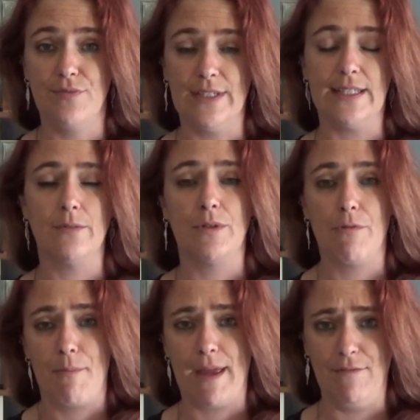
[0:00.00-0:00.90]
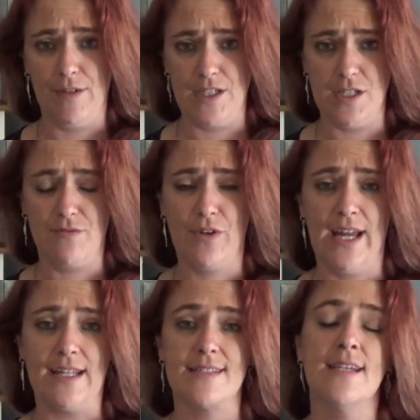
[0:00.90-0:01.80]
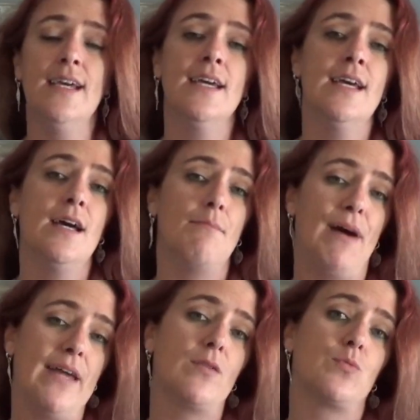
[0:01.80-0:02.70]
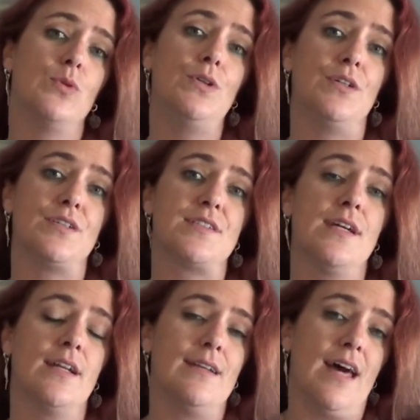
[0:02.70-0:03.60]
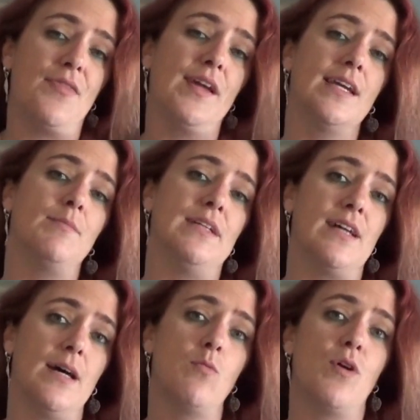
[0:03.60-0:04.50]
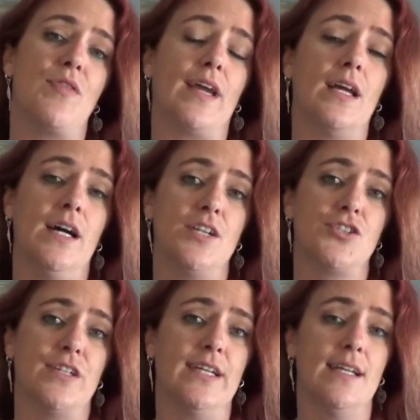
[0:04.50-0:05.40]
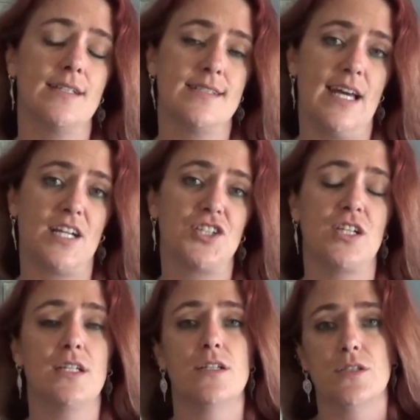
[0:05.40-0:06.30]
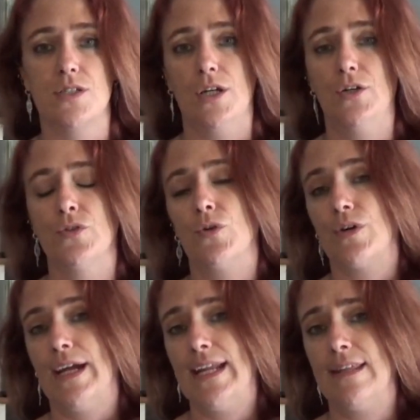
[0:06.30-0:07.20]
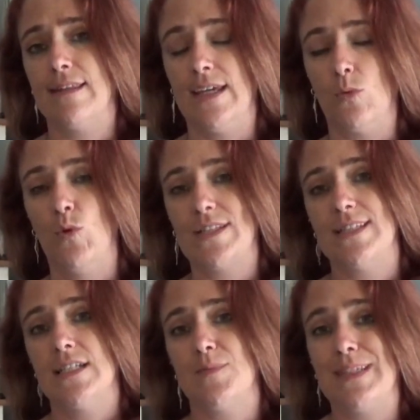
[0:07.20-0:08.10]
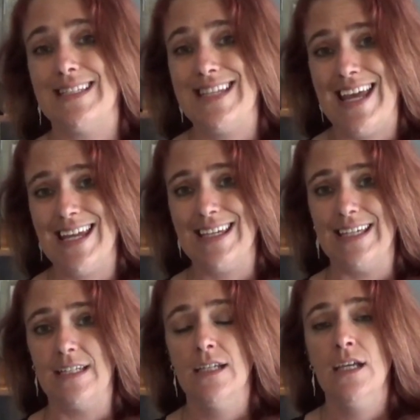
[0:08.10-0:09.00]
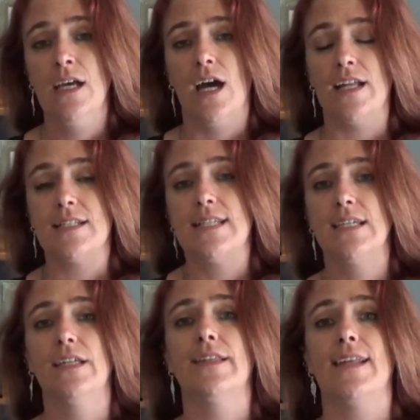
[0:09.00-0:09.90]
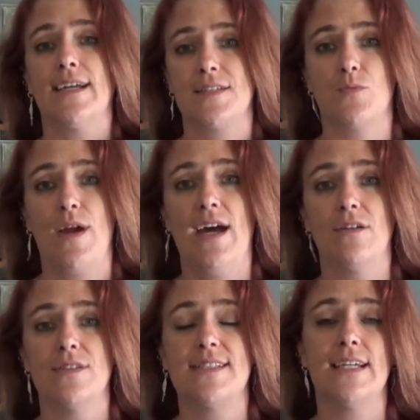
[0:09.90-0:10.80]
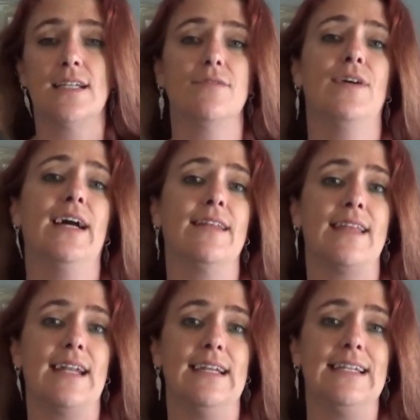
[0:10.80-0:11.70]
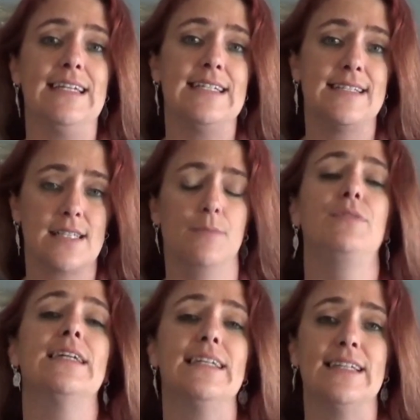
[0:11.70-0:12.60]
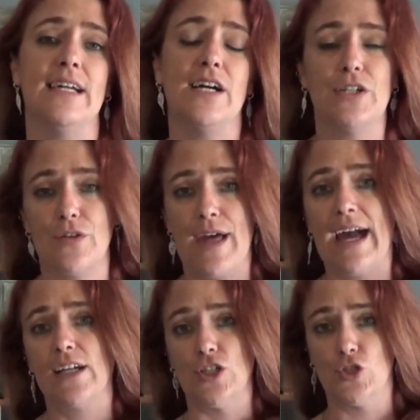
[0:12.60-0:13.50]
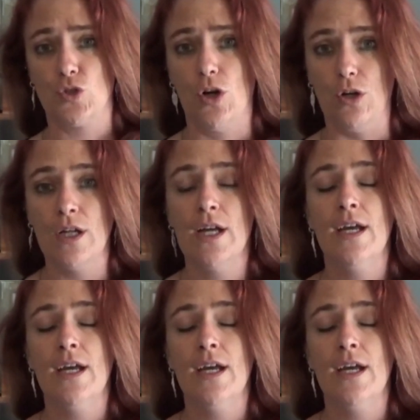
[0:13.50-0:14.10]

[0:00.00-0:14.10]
fleet and it would remain Vichy France. By the rules, nothing can be done with a country, section, zone, or anything once it has been taken until the next round, signifying that it is completely under that control.